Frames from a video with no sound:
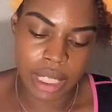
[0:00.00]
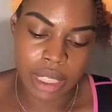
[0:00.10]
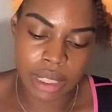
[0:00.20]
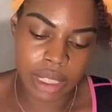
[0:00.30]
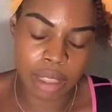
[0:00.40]

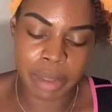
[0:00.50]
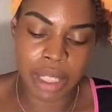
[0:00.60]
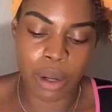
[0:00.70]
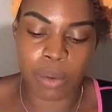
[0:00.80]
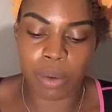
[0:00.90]
It's gonna be the
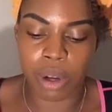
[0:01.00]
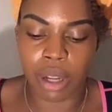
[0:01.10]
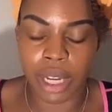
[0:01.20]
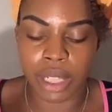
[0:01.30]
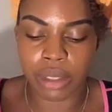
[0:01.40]
overall
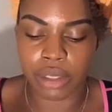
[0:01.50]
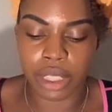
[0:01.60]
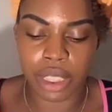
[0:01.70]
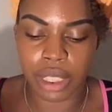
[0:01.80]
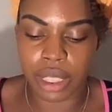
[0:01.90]
energy